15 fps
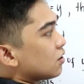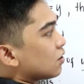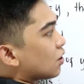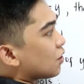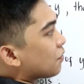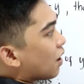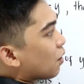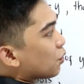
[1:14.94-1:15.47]

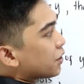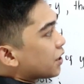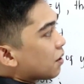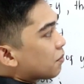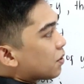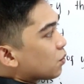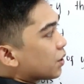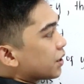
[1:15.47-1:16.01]
of our
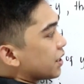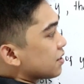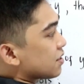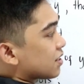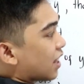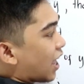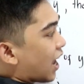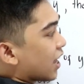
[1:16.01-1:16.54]
number 1 is
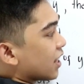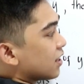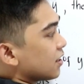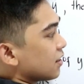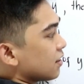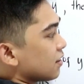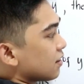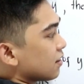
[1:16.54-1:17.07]

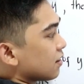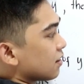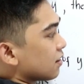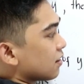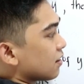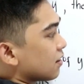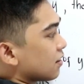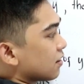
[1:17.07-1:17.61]
10,
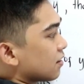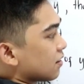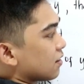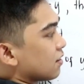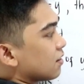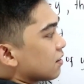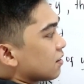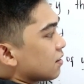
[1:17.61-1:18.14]

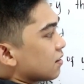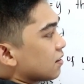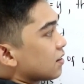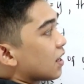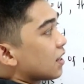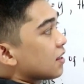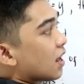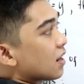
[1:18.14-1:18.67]

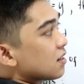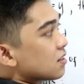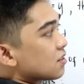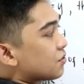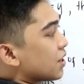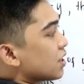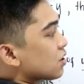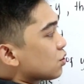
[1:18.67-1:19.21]
then that is
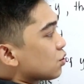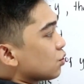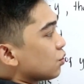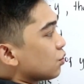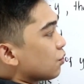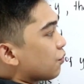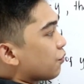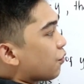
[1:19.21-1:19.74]
raised
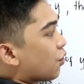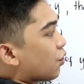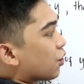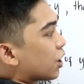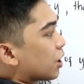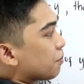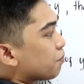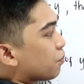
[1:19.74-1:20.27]
to
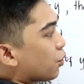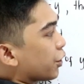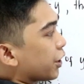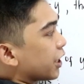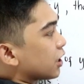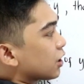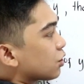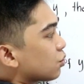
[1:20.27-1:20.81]

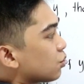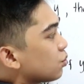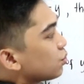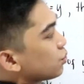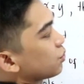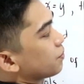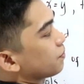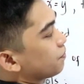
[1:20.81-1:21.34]

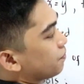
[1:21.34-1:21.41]
4.2.